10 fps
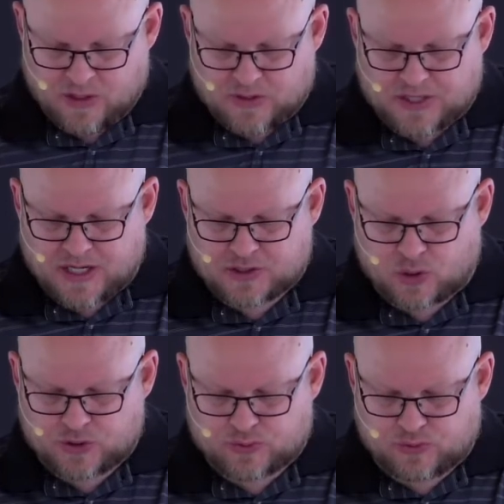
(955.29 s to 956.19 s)
The text
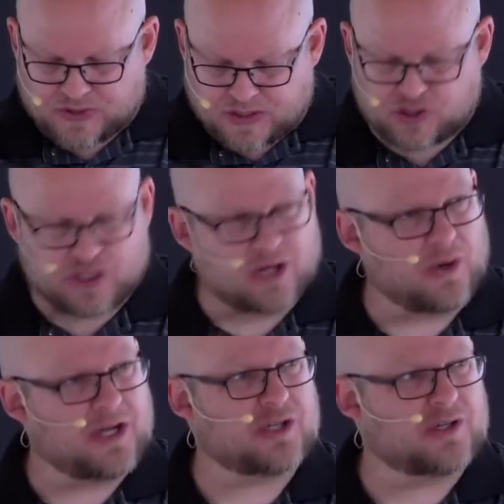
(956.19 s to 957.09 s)
goes through six
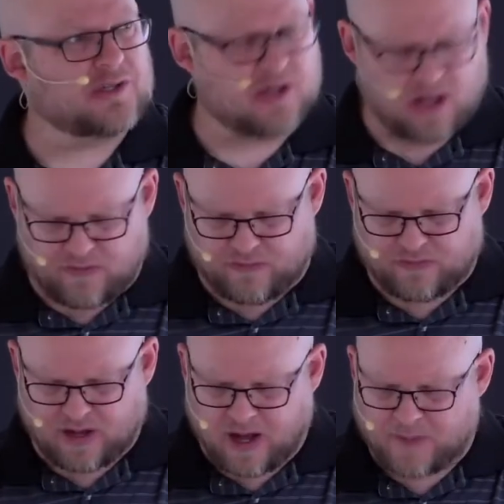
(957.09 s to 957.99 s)
generations of
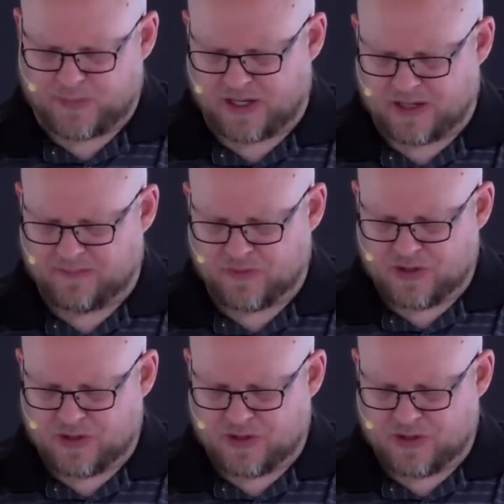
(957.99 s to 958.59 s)
copying.